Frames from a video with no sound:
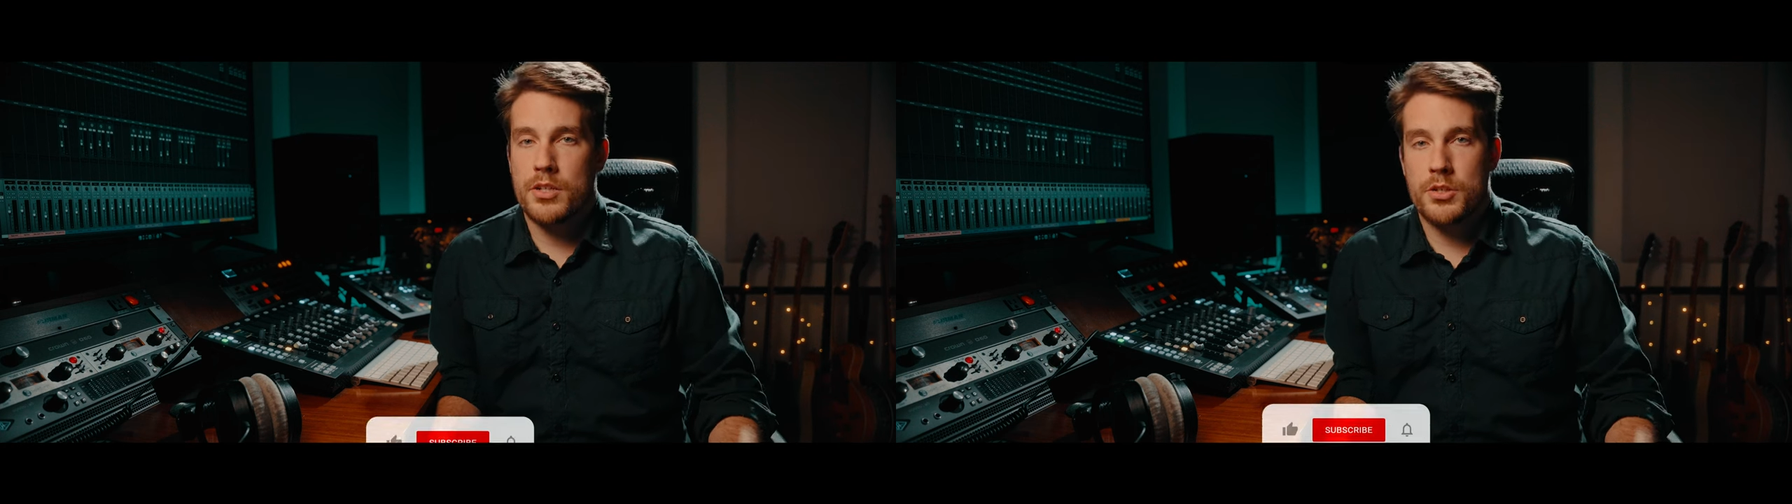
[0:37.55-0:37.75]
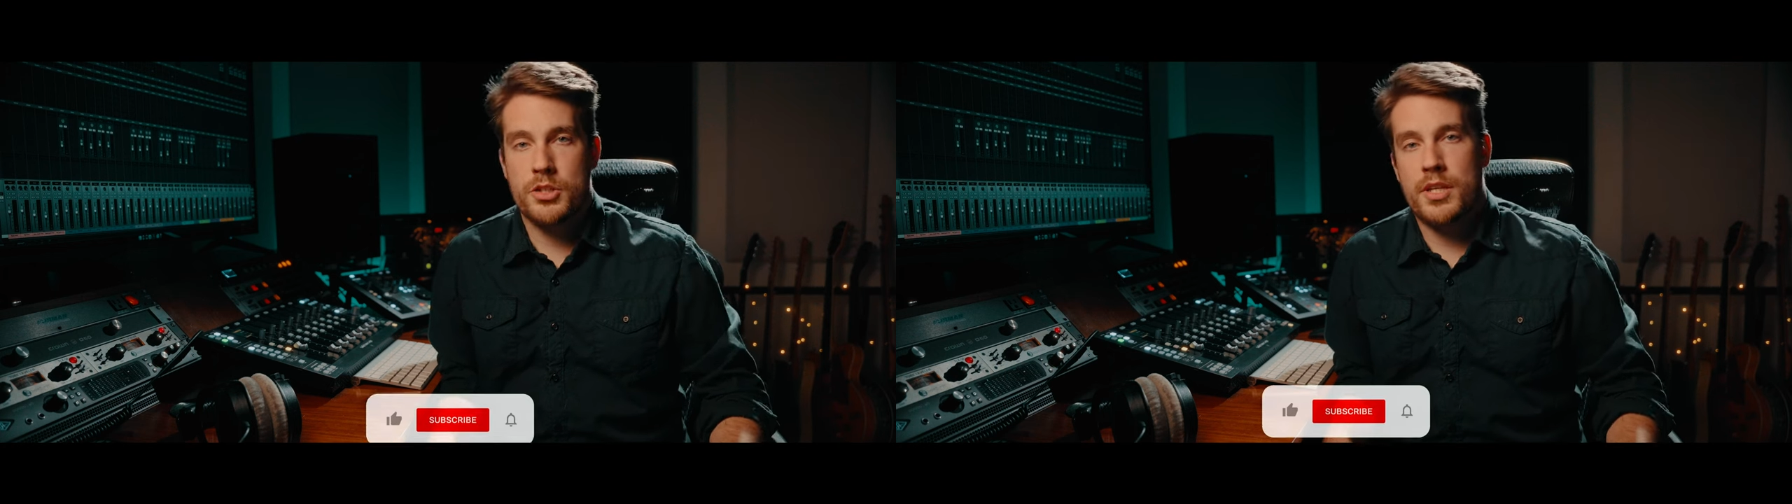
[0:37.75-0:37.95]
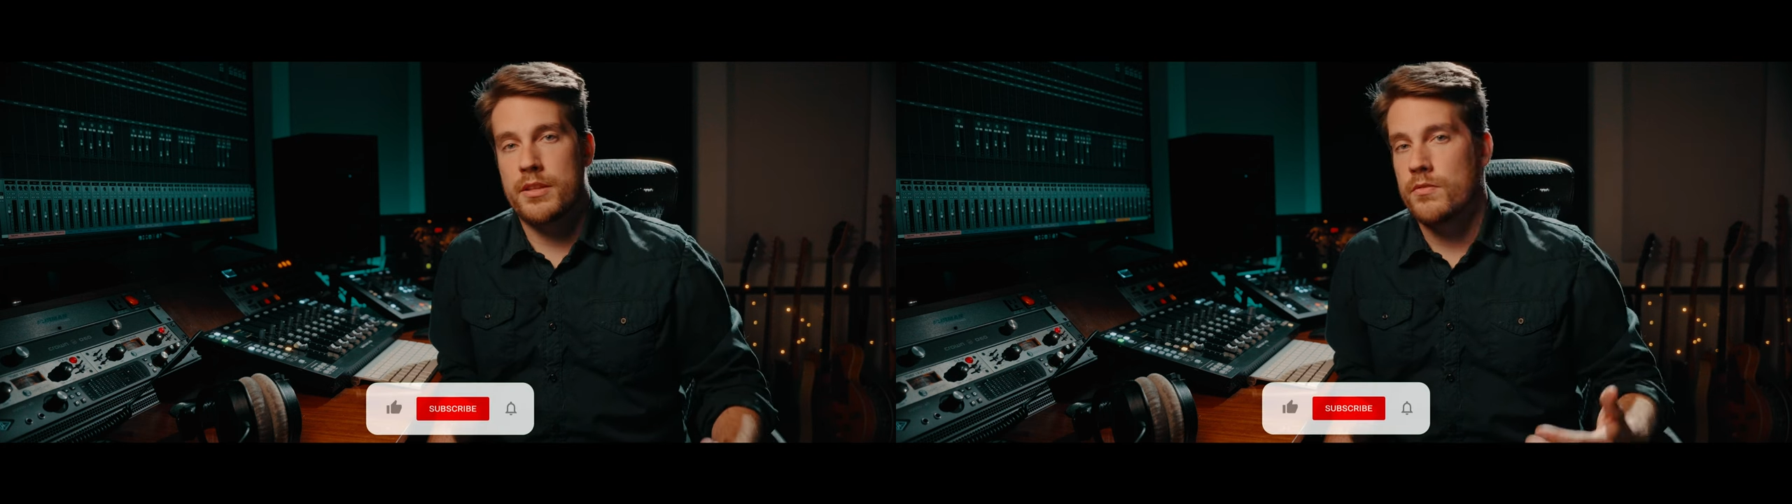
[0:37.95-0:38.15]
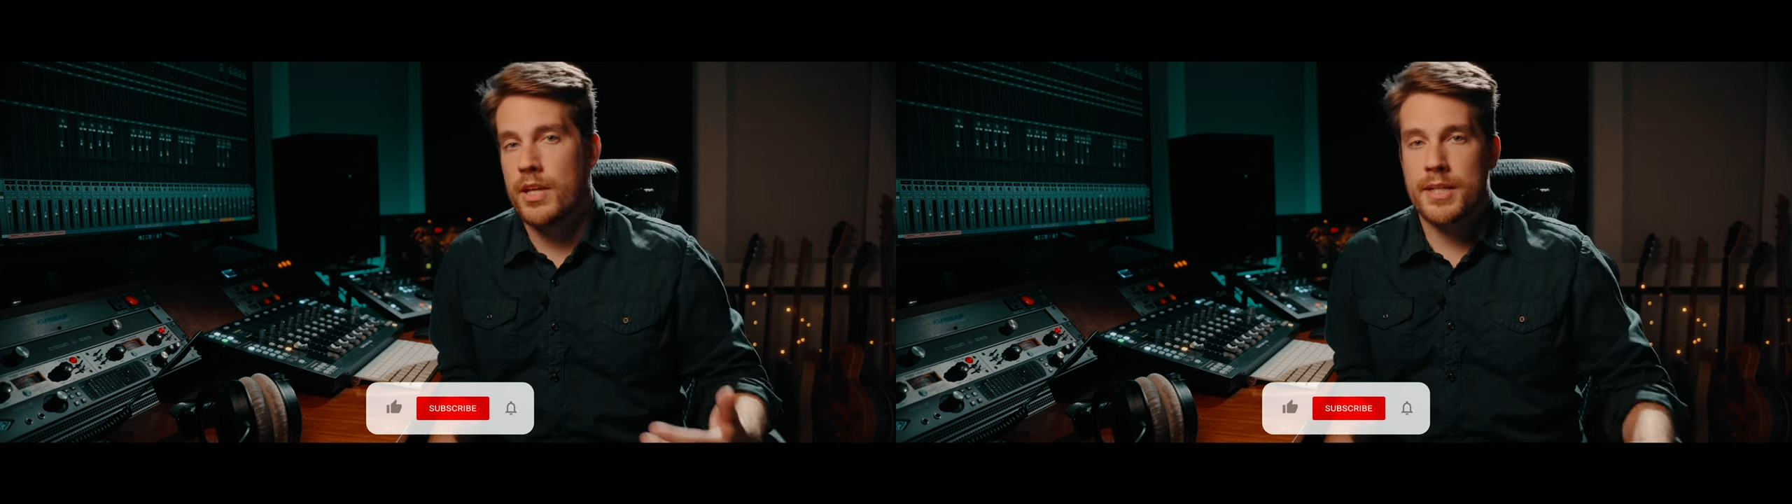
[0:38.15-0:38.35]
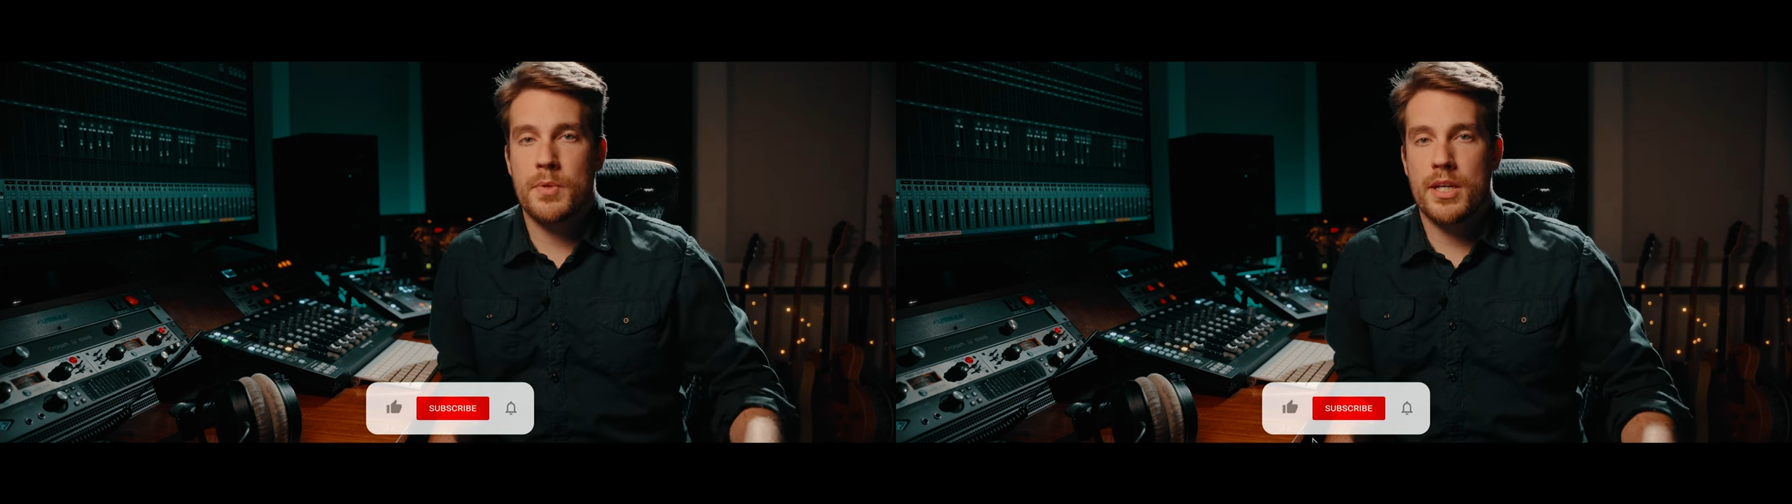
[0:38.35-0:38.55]
to just hit the
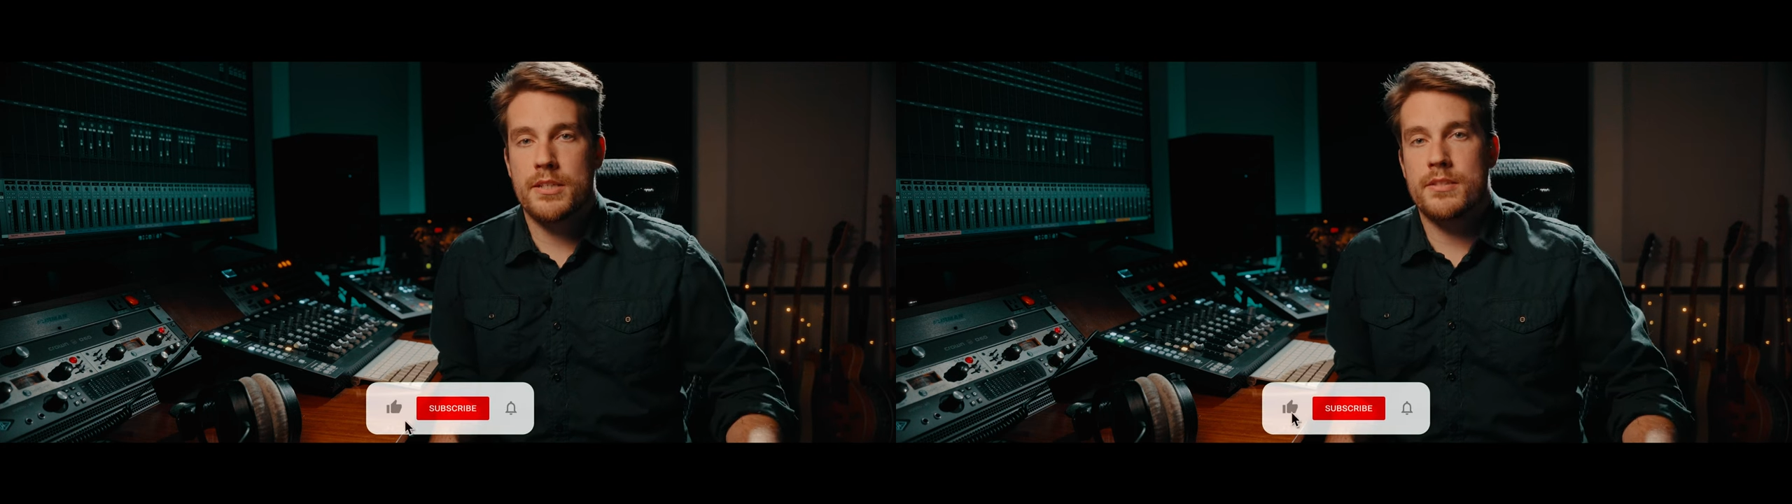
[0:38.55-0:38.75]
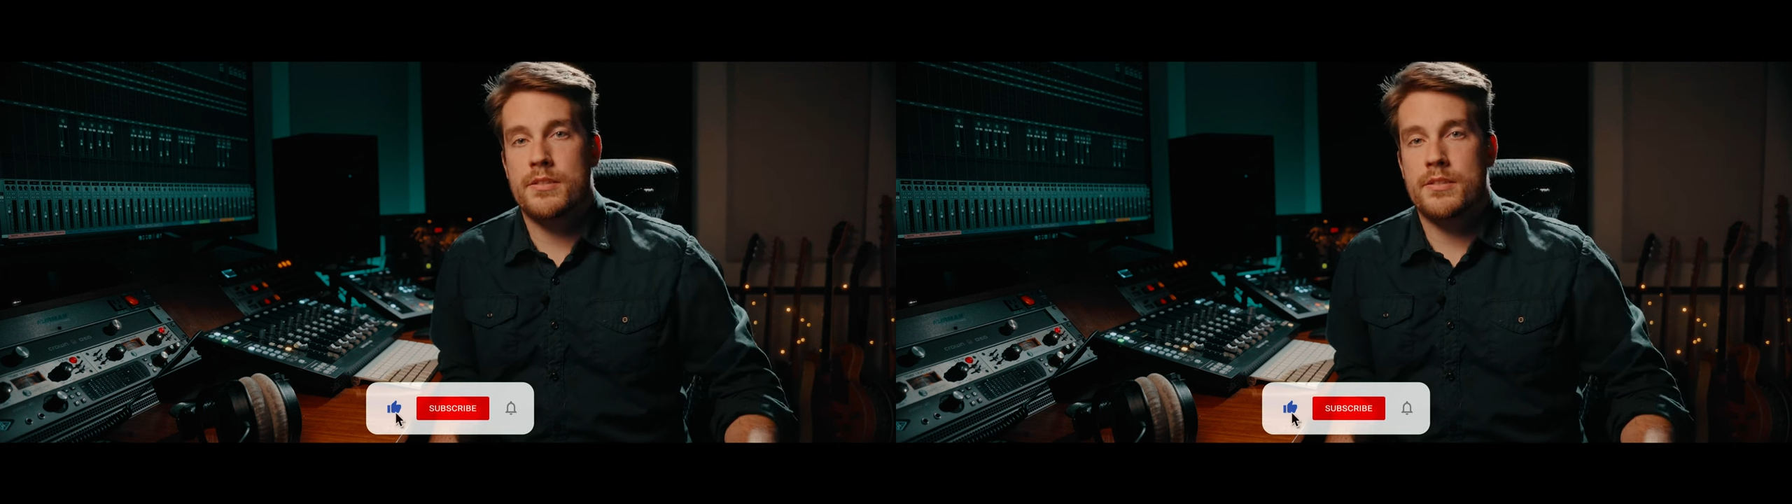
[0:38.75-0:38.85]
like button,